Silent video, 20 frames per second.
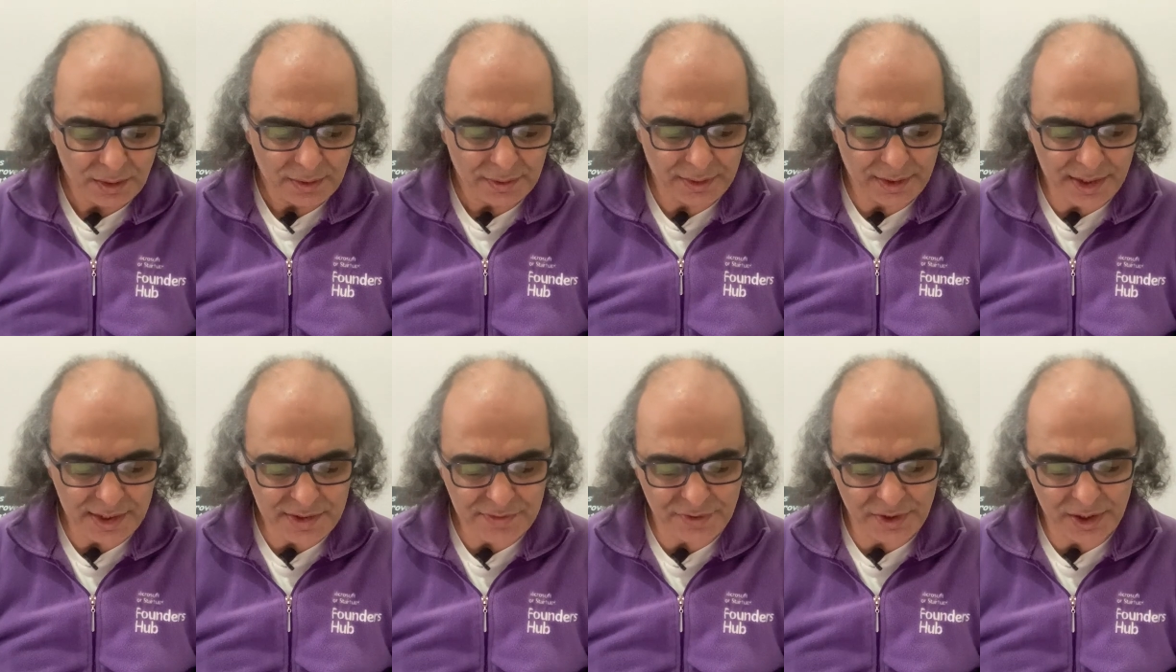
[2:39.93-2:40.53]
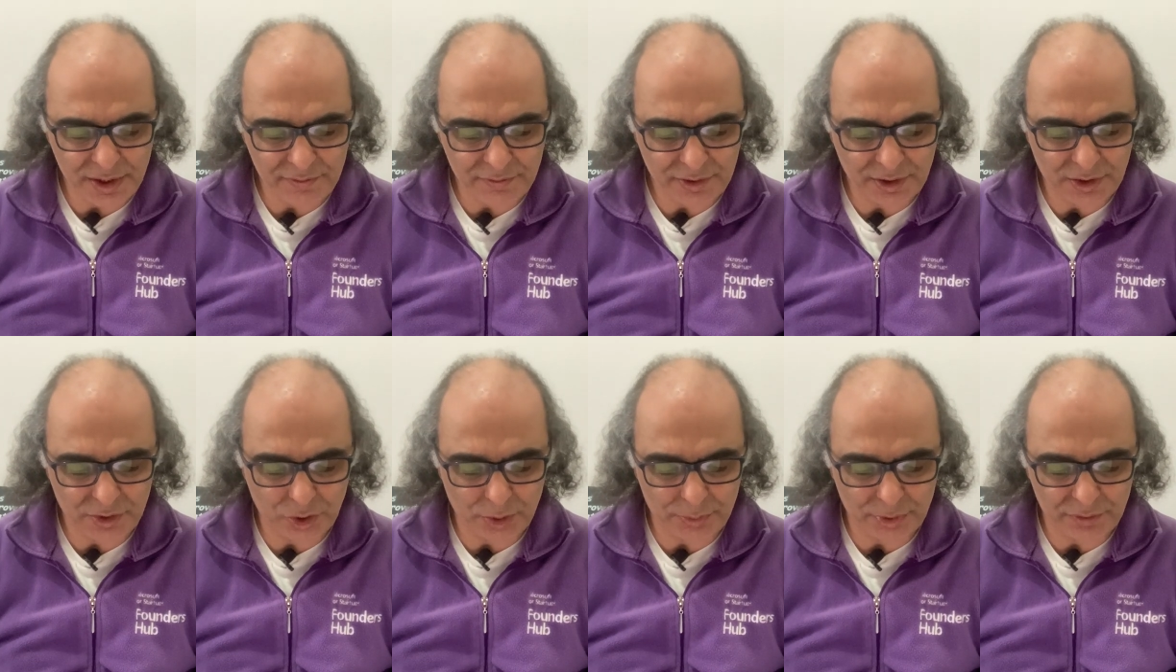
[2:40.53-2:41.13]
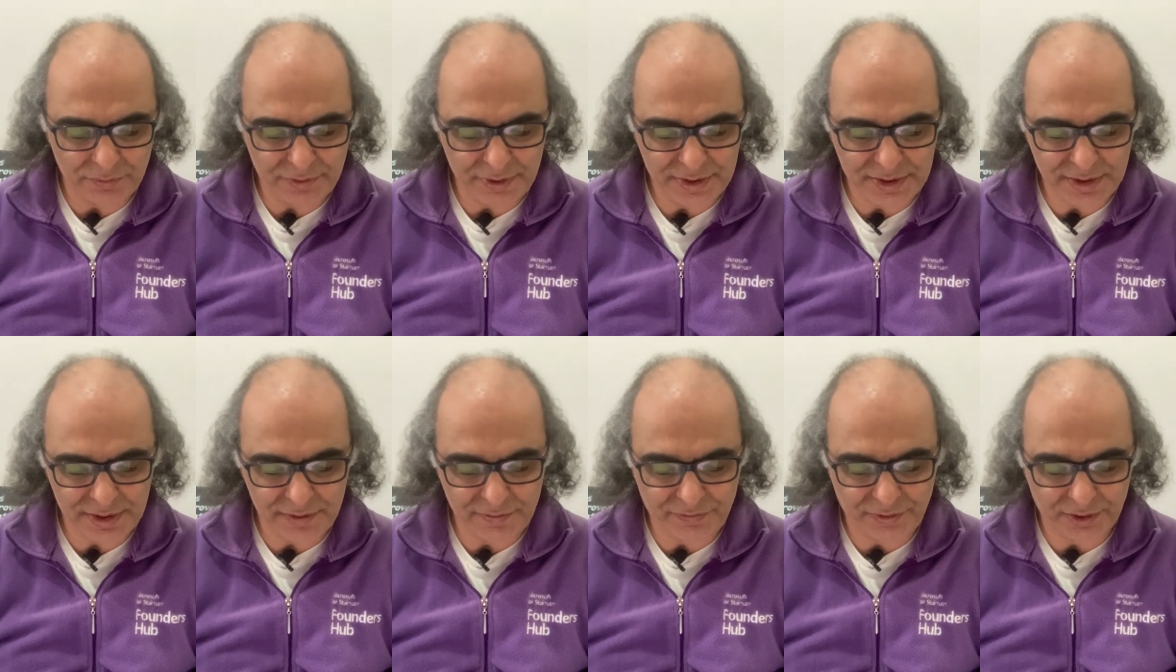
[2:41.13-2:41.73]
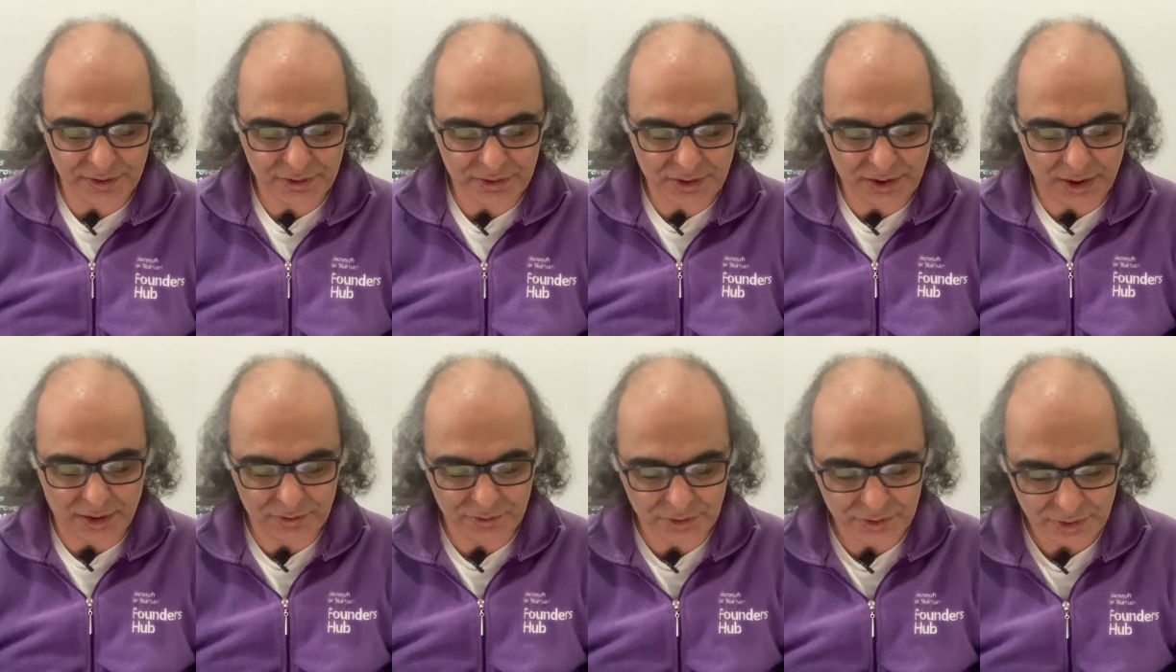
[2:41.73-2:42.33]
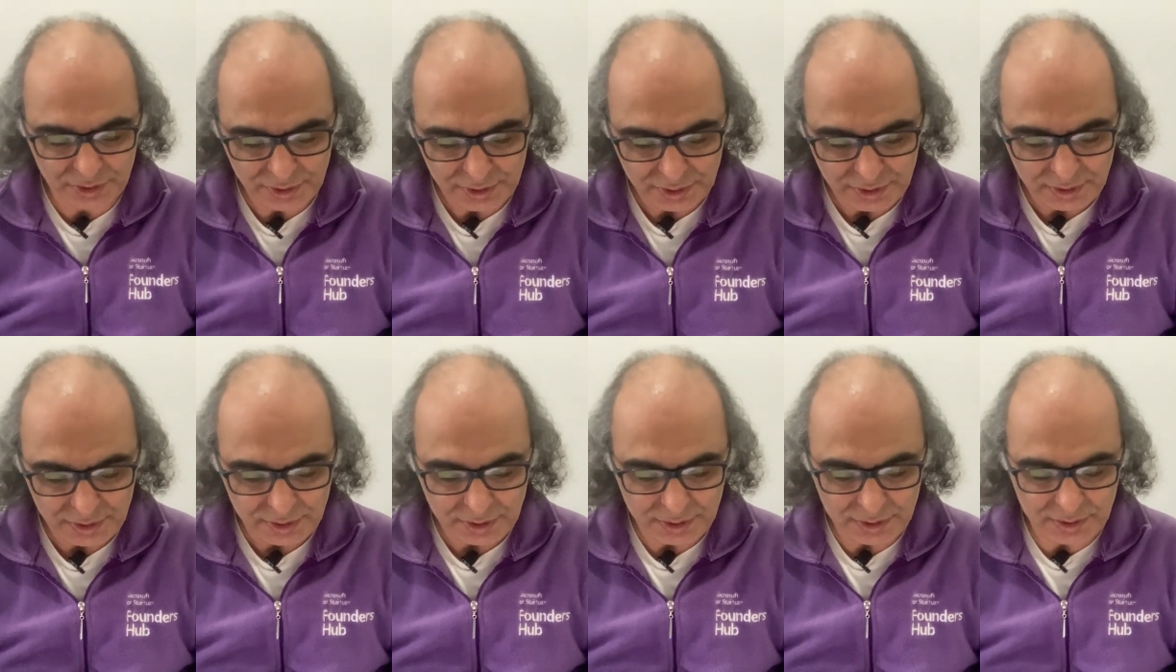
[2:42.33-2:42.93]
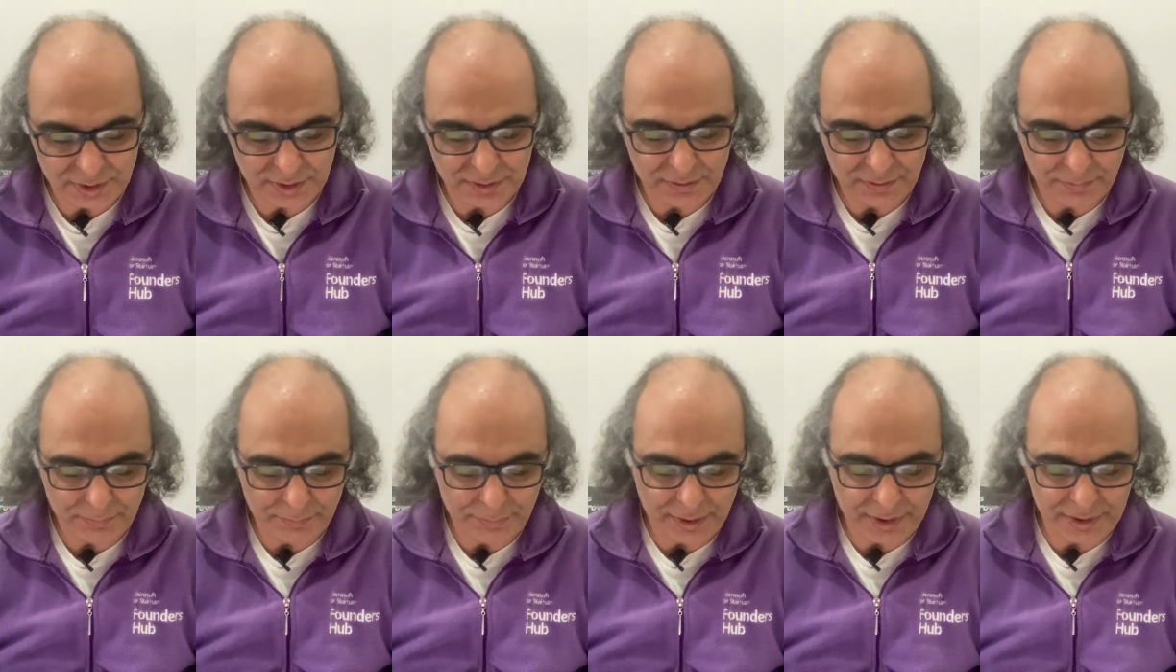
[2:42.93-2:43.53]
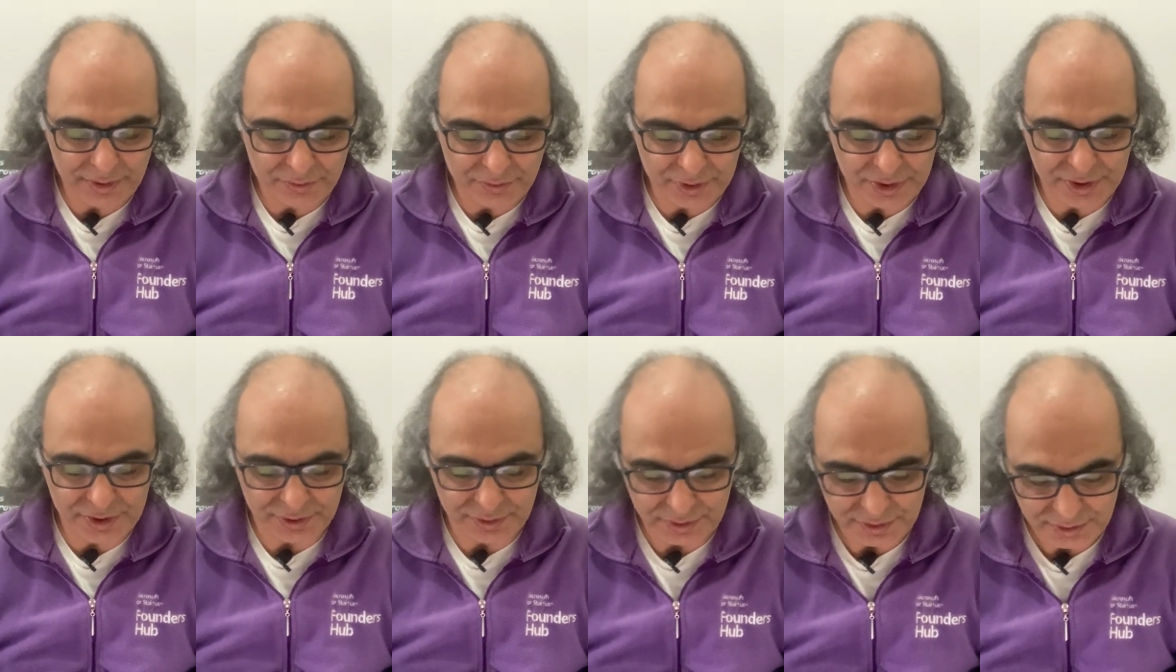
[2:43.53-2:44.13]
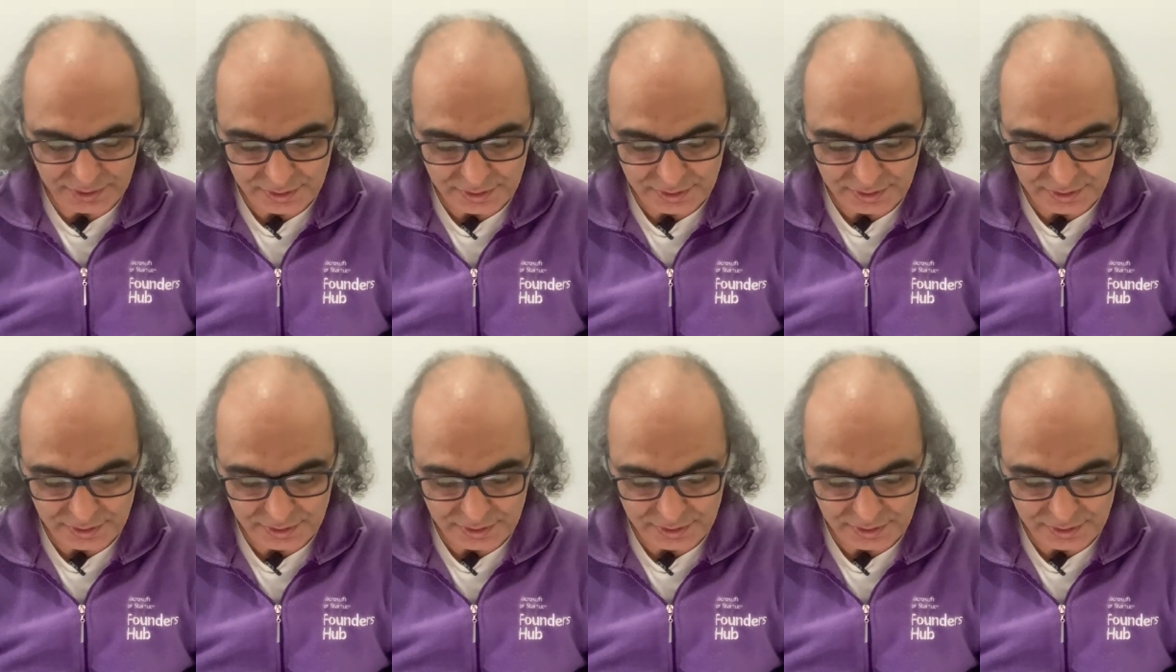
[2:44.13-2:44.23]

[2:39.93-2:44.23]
Next, we have global VC fund count by region.